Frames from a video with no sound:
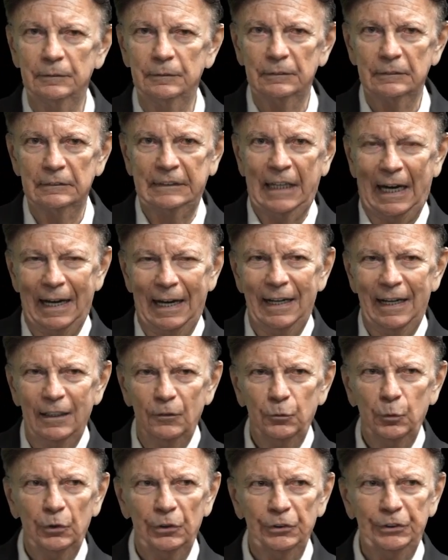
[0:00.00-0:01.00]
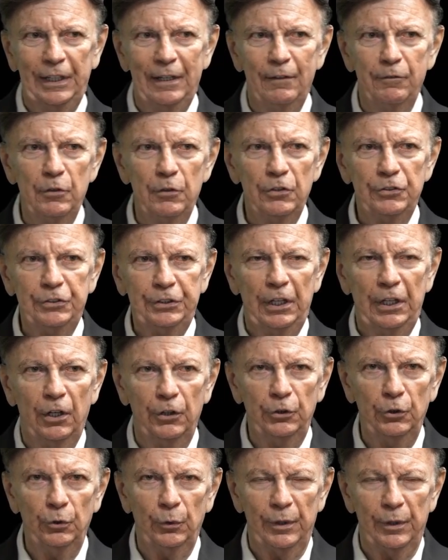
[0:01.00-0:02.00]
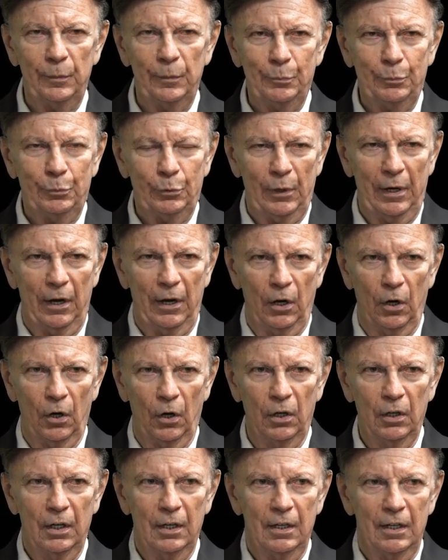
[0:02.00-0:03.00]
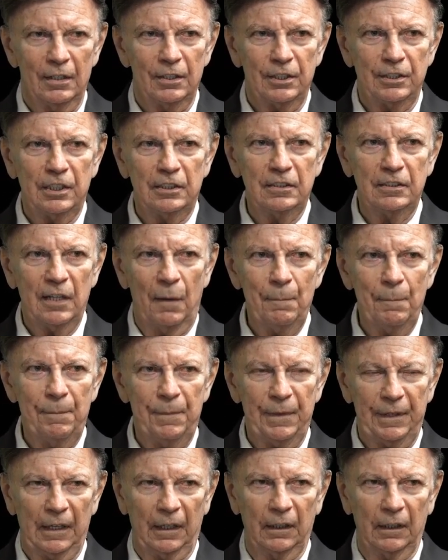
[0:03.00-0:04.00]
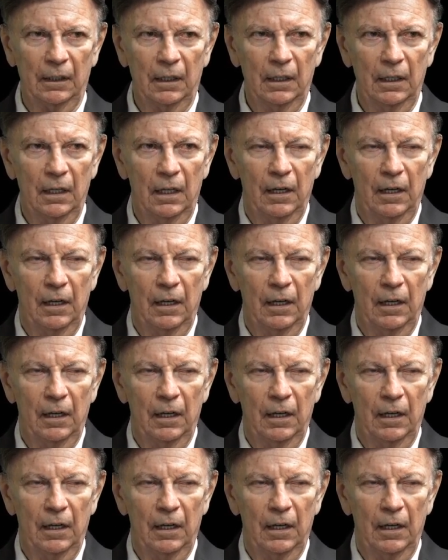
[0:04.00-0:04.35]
God will never tell you in prayer something